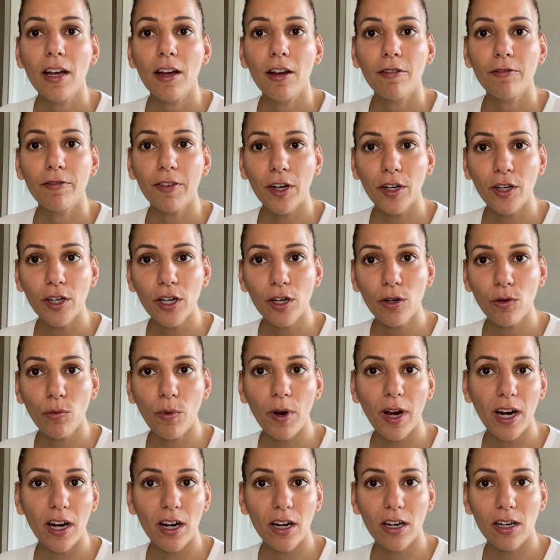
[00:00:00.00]
very
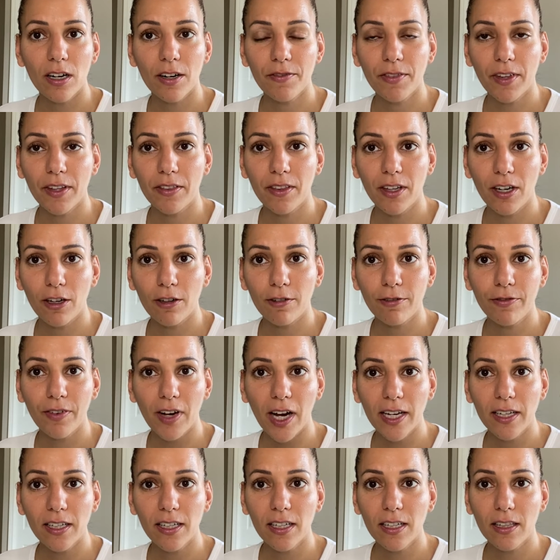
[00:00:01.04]
aware that they are
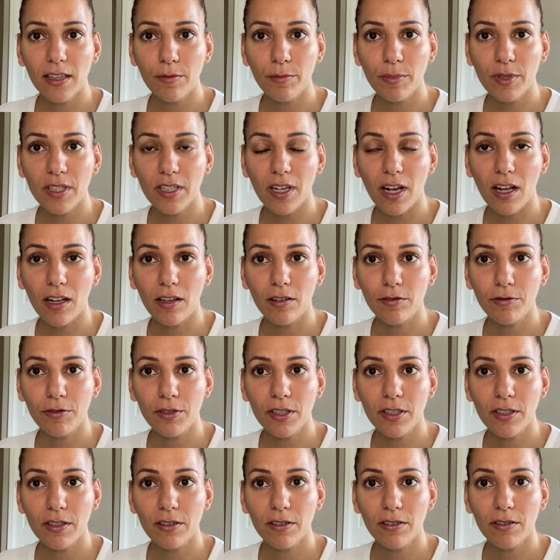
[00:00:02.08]
finding
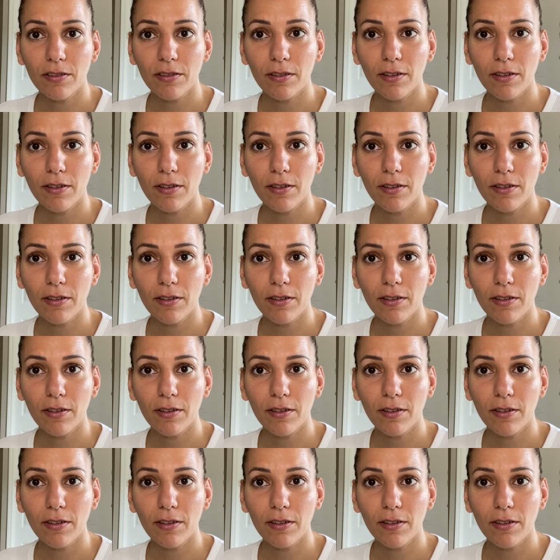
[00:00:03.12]
themselves